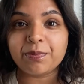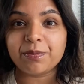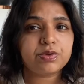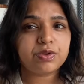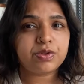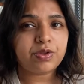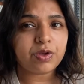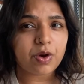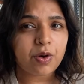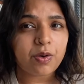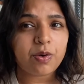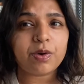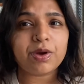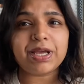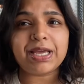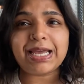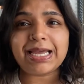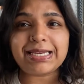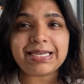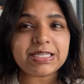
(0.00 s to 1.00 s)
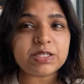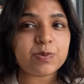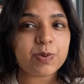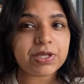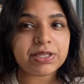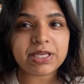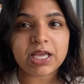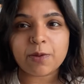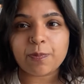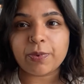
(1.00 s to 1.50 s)
Though it is
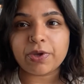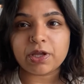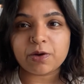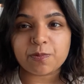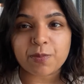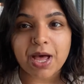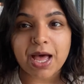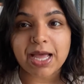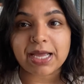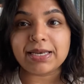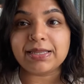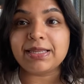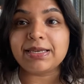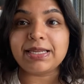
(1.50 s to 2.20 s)
worth keeping in mind